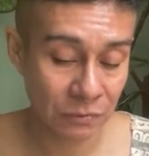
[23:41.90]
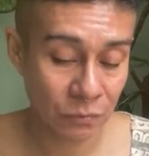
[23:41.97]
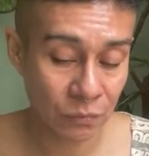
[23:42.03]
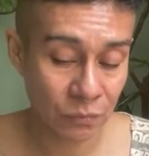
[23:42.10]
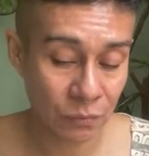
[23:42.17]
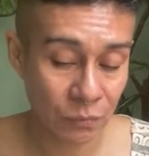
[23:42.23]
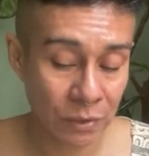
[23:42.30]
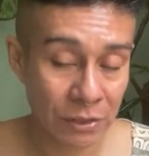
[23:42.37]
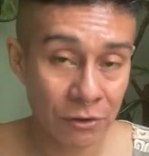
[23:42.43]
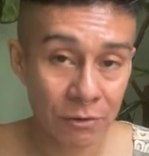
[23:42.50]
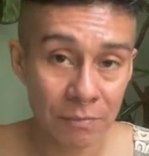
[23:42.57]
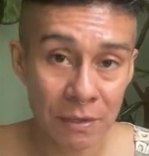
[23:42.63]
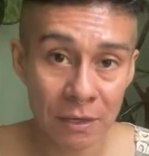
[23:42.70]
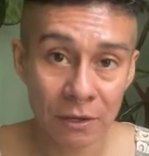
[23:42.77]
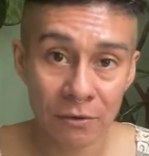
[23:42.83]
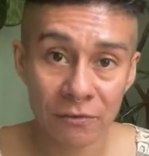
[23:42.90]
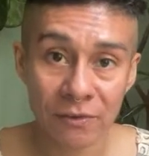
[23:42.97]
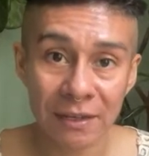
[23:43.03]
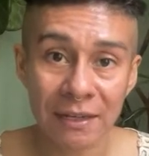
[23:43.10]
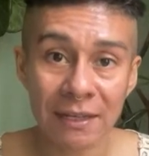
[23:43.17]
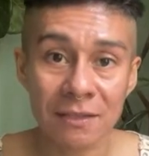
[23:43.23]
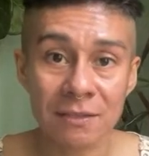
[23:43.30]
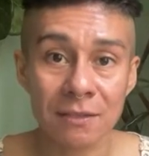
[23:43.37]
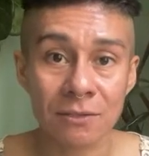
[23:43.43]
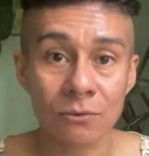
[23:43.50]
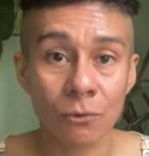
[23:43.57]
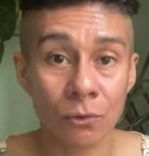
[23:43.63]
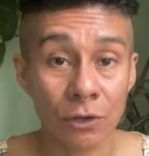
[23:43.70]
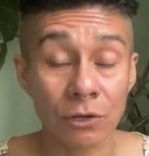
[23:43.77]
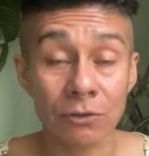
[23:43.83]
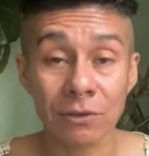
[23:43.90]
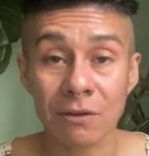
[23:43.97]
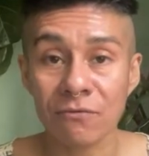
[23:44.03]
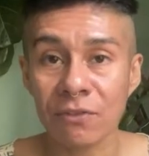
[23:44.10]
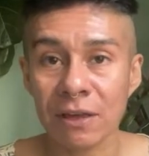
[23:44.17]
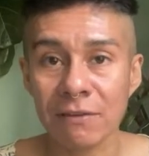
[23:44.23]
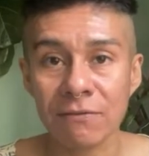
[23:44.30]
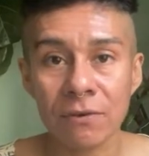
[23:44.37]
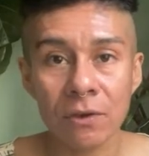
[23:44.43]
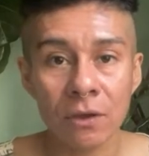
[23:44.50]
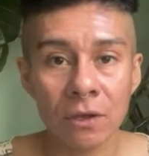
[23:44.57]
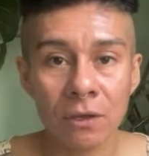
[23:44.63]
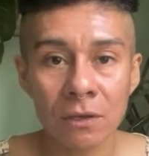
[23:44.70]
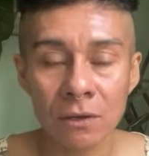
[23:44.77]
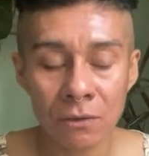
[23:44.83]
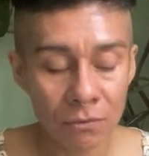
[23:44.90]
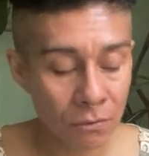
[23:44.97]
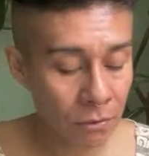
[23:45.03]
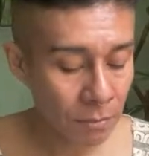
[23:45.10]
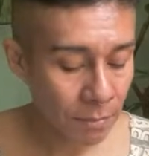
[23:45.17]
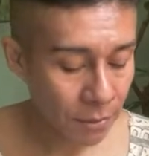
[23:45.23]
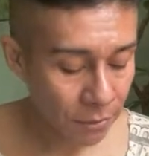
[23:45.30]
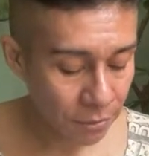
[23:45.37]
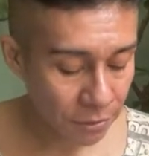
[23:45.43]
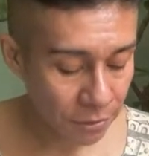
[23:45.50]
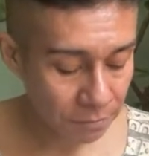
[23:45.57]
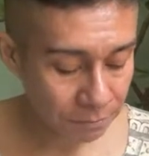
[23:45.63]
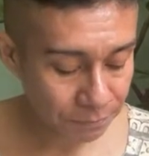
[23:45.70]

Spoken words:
whether it be in your finances or your love life, you know, or both.